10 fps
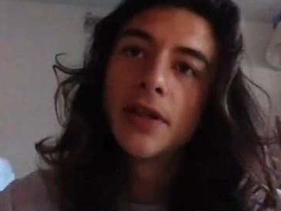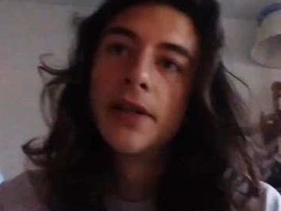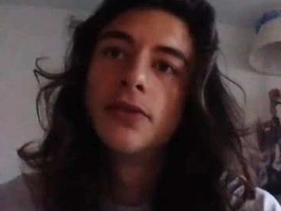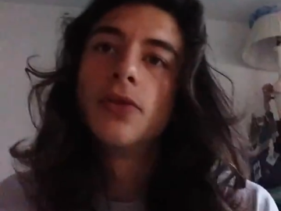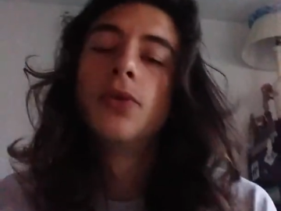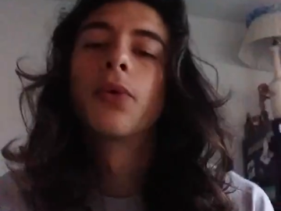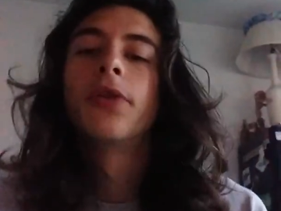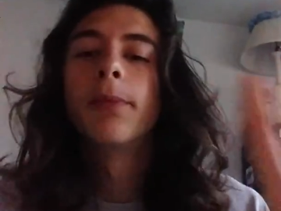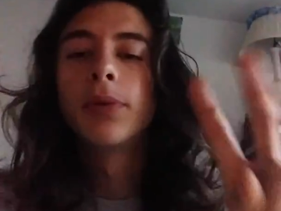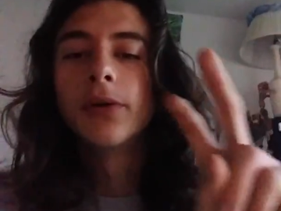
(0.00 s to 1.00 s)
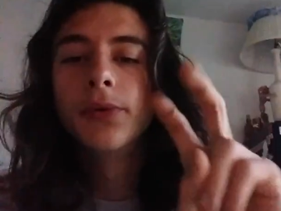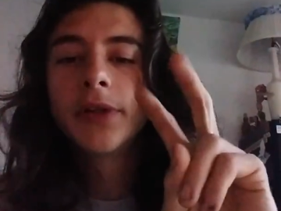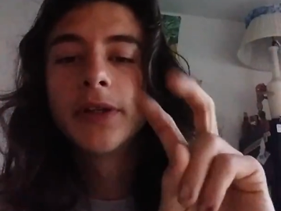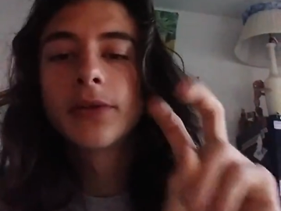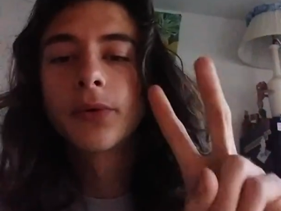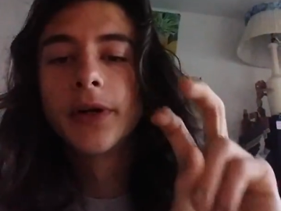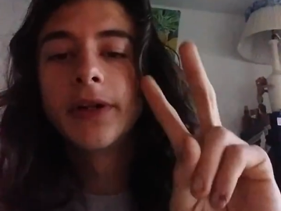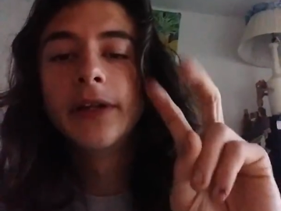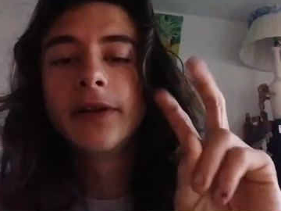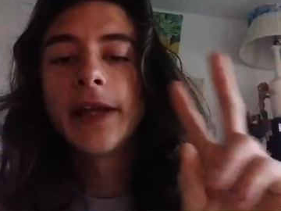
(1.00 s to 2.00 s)
into, or the pollutant, or
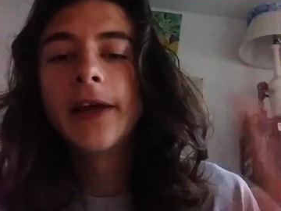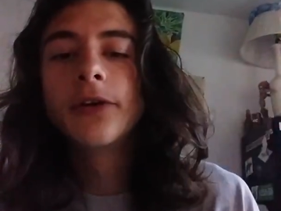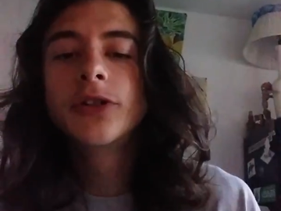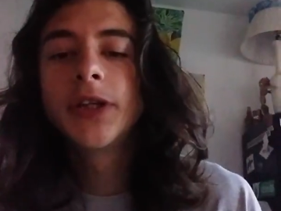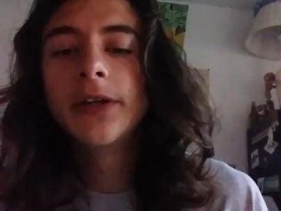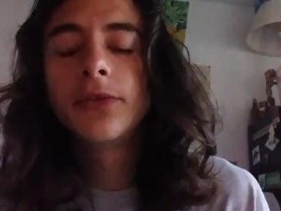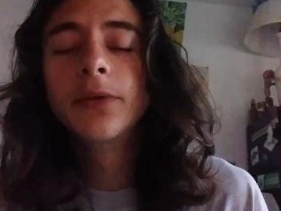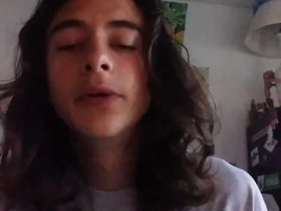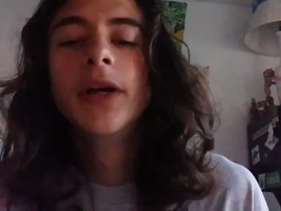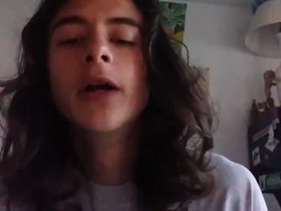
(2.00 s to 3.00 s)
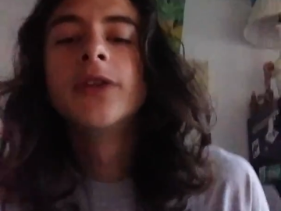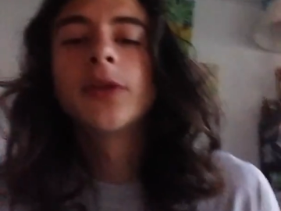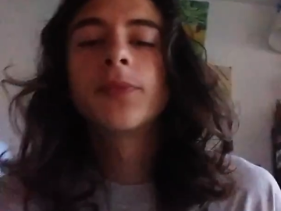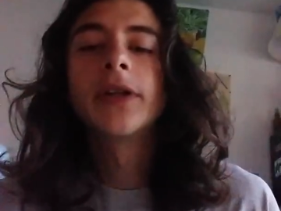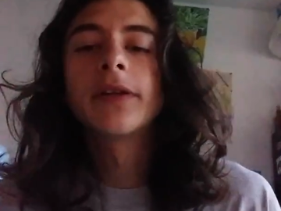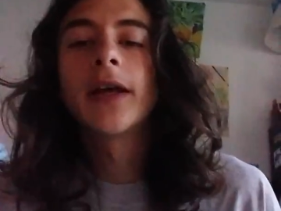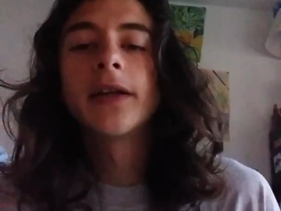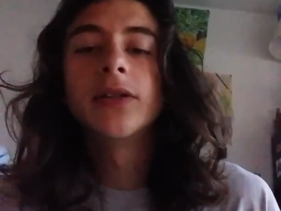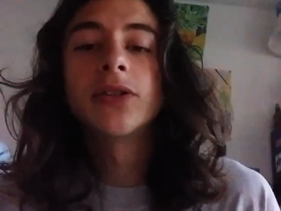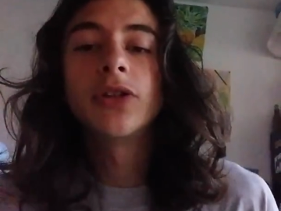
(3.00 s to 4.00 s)
in the energy, into something that
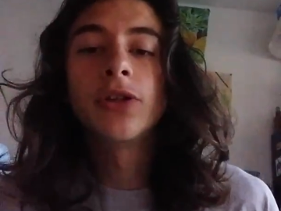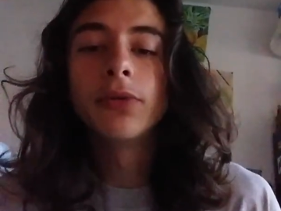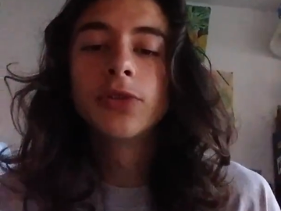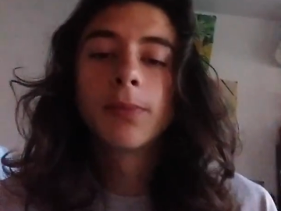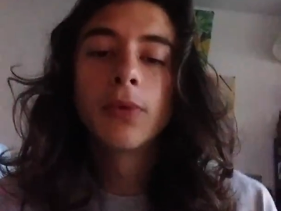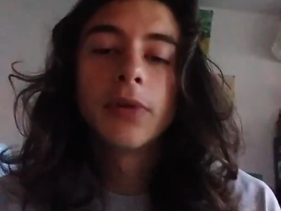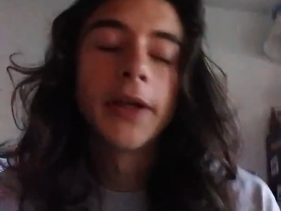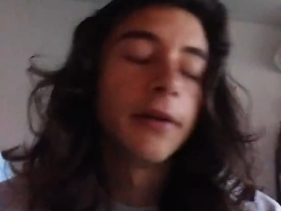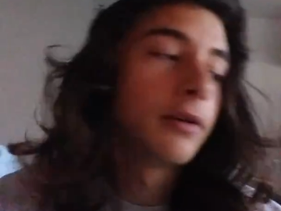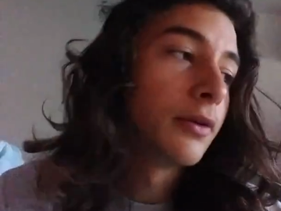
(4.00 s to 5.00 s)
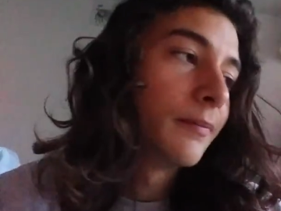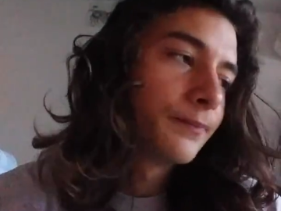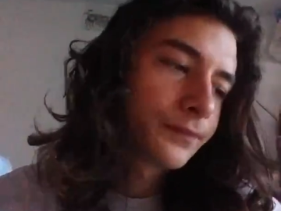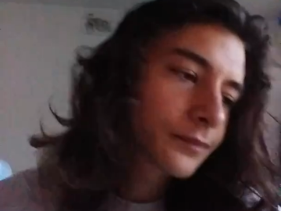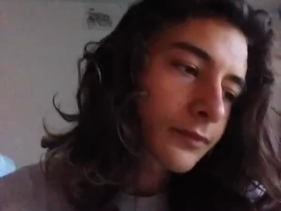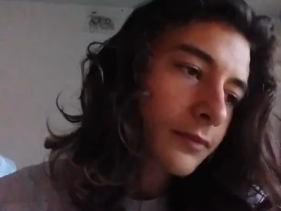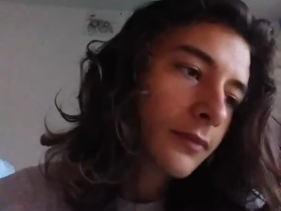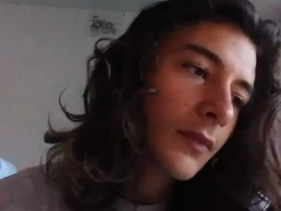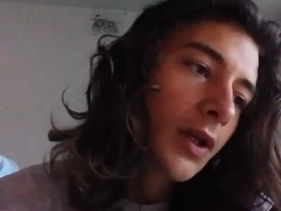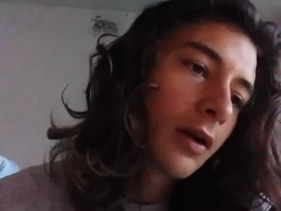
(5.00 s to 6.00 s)
is usable and
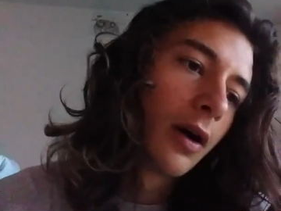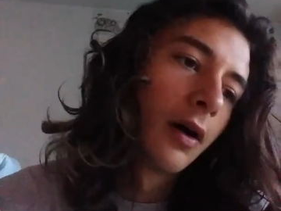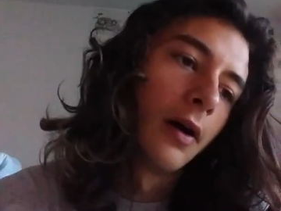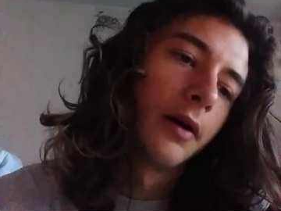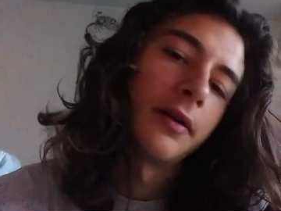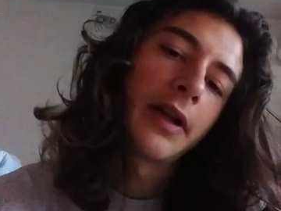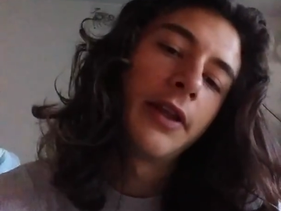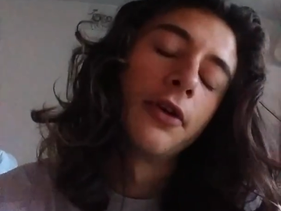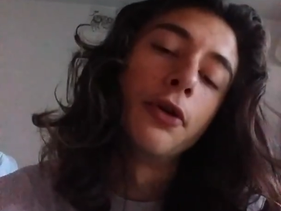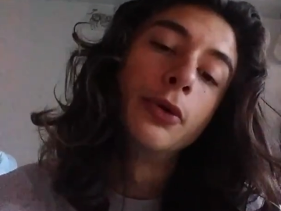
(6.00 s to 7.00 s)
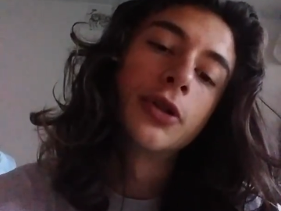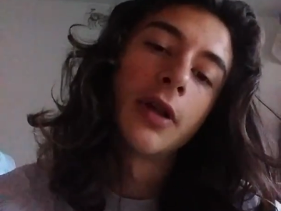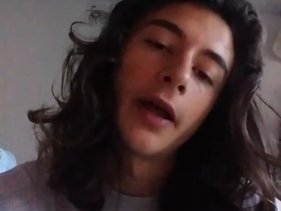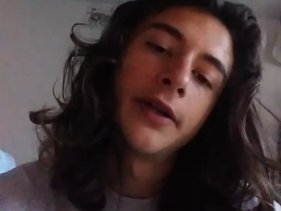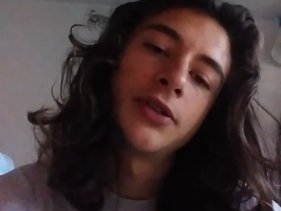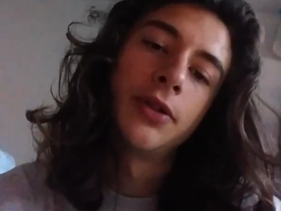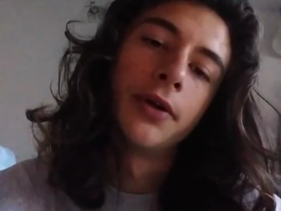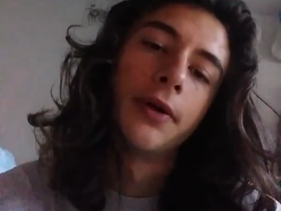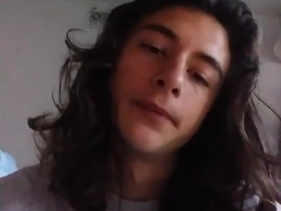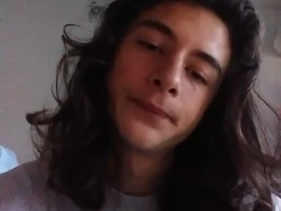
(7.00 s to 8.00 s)
either neutralized,
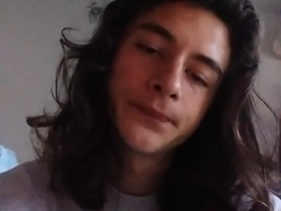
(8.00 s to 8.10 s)
or